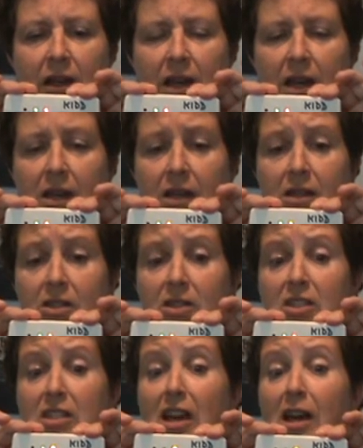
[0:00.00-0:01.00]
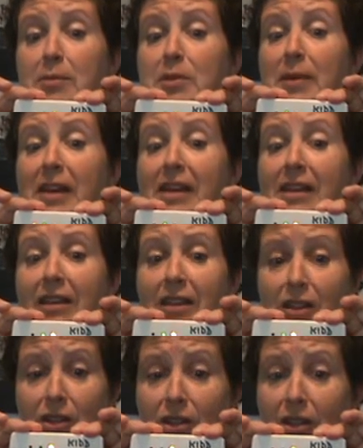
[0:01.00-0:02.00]
as I'm
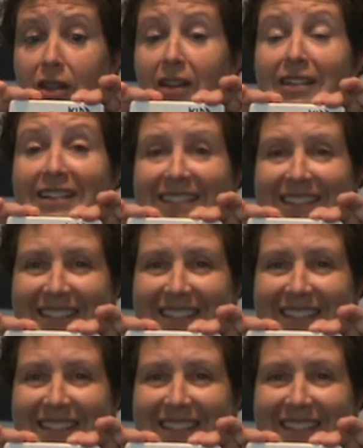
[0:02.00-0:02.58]
speaking